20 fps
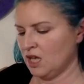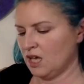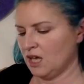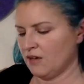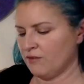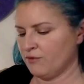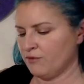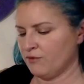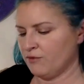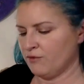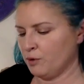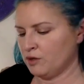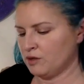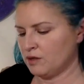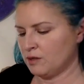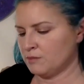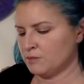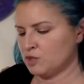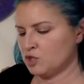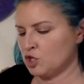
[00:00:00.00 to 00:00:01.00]
If you
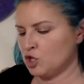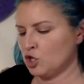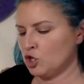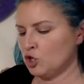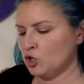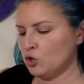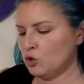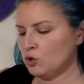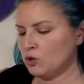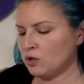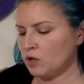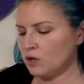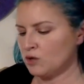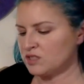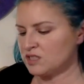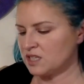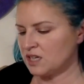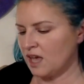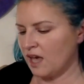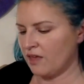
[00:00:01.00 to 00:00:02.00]
put them too
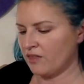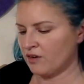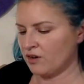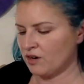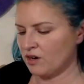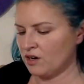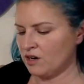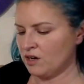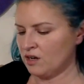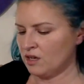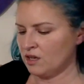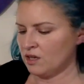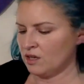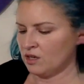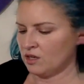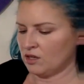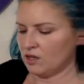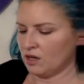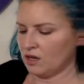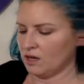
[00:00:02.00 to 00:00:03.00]
close together,
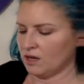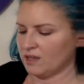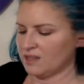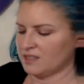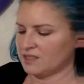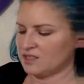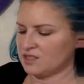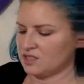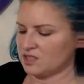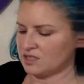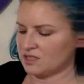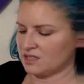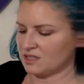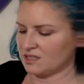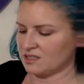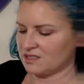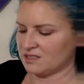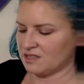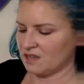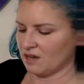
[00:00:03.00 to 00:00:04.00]
it's
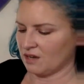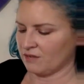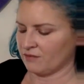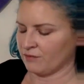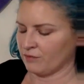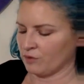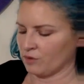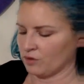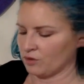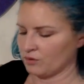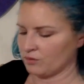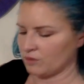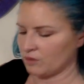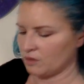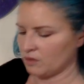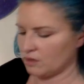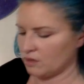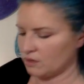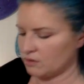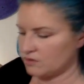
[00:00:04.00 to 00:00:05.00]
just going to suck
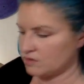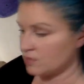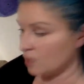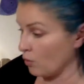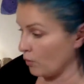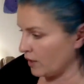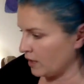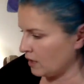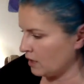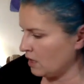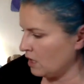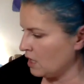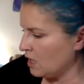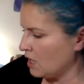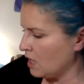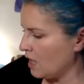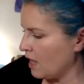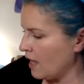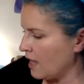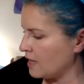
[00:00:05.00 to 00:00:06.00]
for
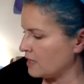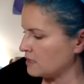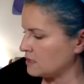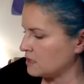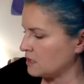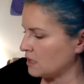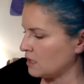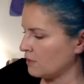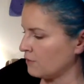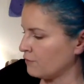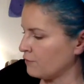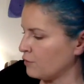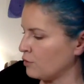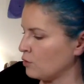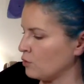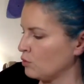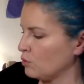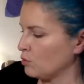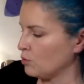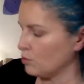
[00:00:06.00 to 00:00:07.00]
sewing. And
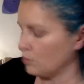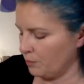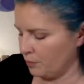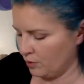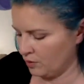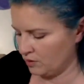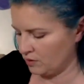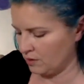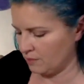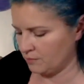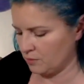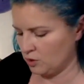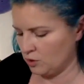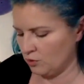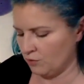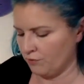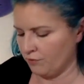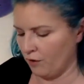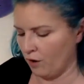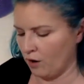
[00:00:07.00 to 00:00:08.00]
if you put
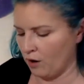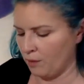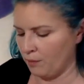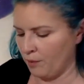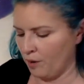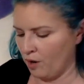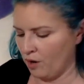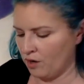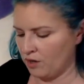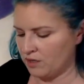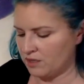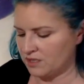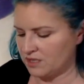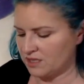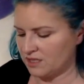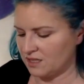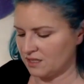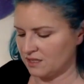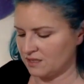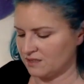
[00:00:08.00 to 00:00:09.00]
them too far
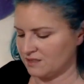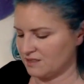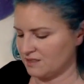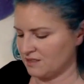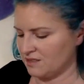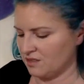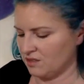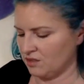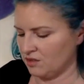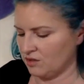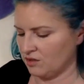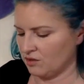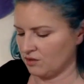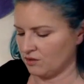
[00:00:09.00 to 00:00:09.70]
apart, it's